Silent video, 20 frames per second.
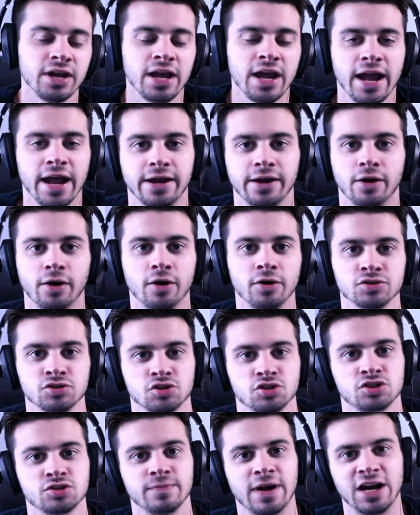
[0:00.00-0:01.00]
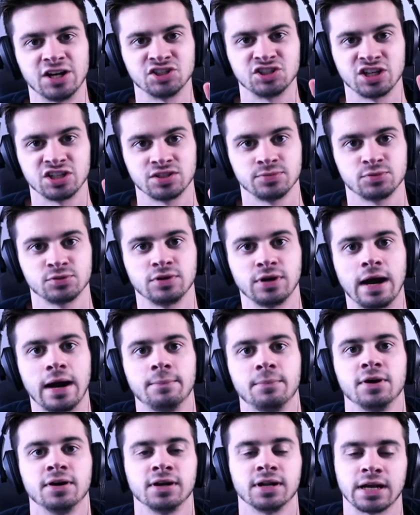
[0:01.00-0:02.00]
and also smash that subscribe
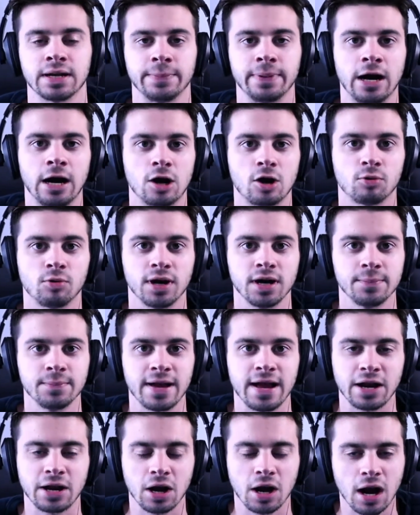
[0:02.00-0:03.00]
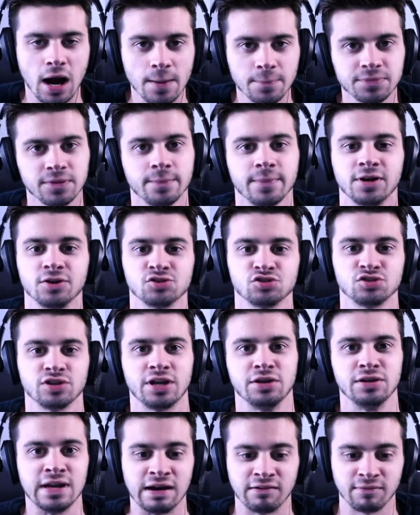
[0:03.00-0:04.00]
button like a power running back up the middle so that
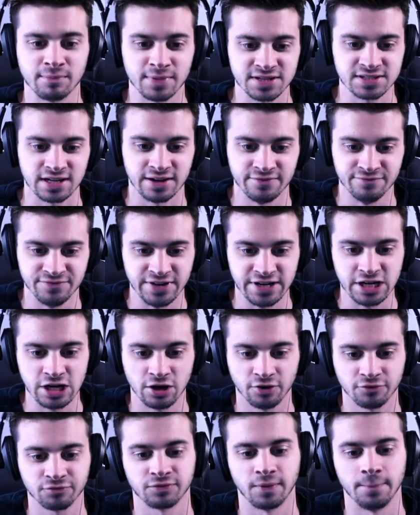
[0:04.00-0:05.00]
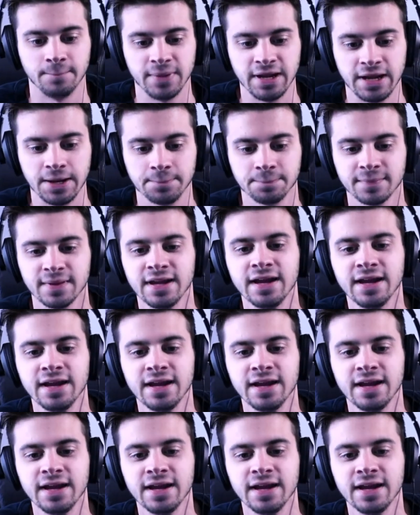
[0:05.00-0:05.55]
you never miss a video from me.